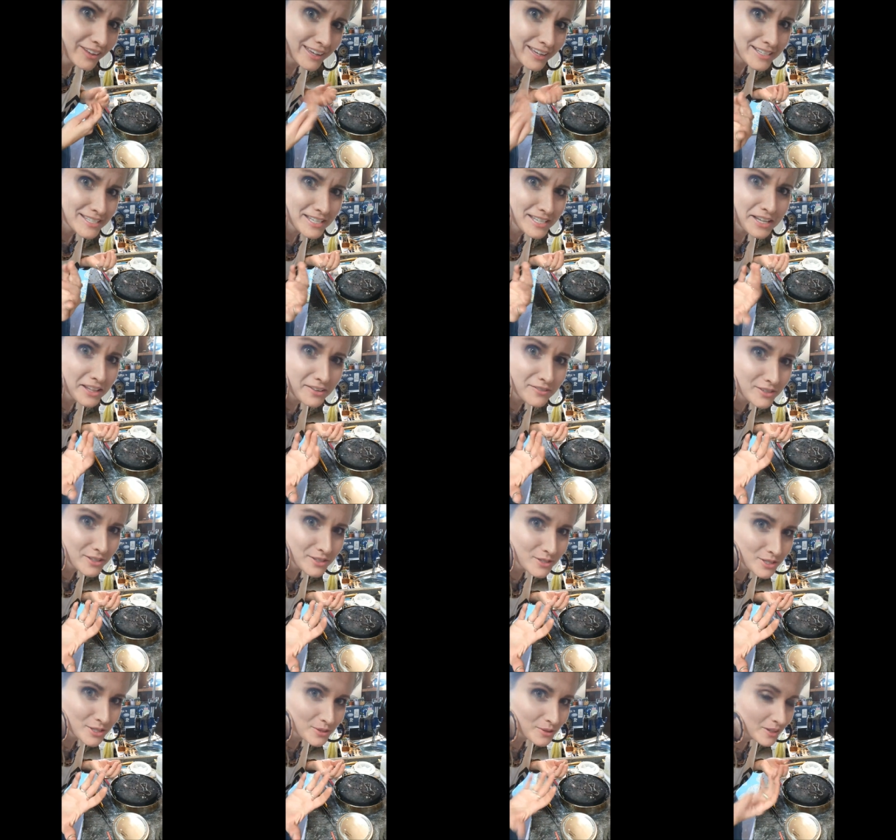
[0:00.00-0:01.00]
Thanks, I love you
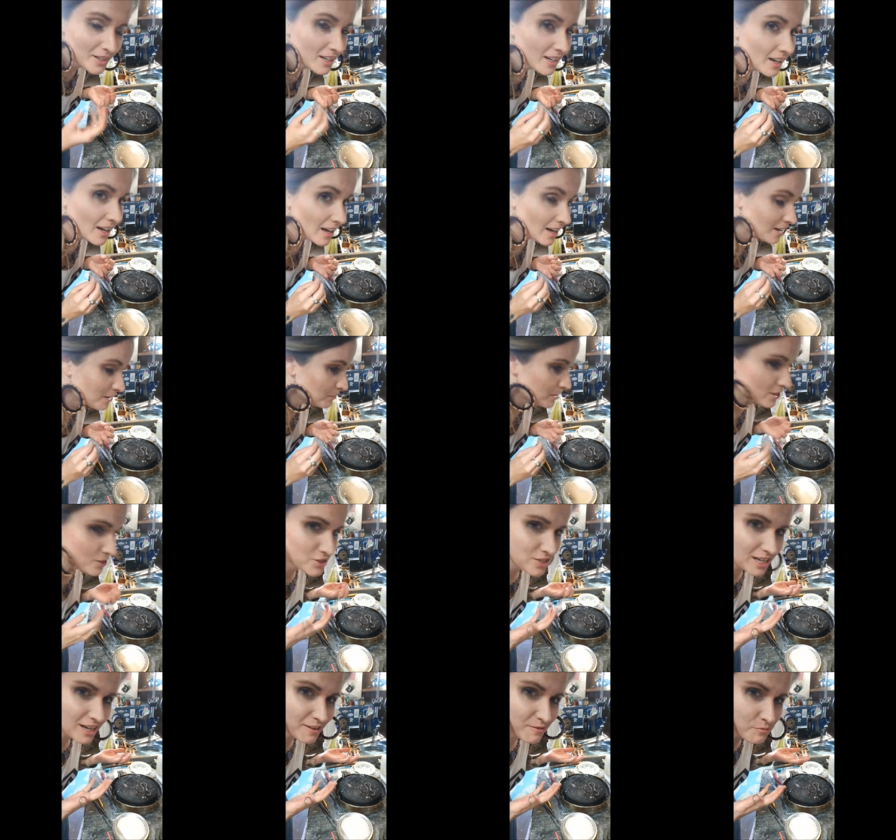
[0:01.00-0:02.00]
too. Um, I
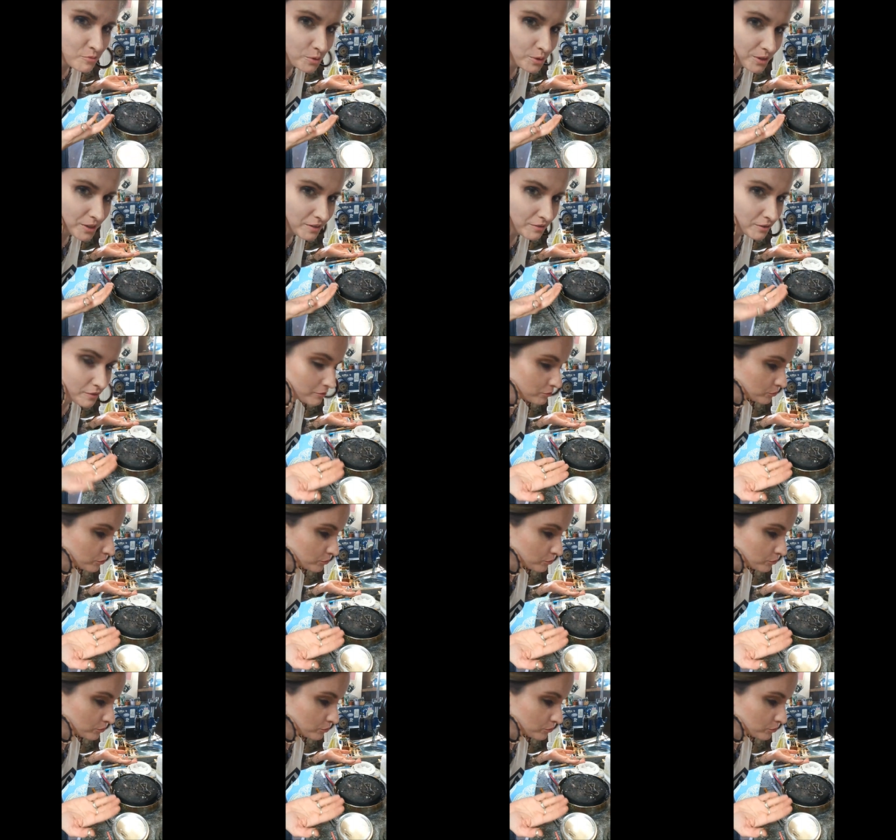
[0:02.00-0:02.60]
usually have more of a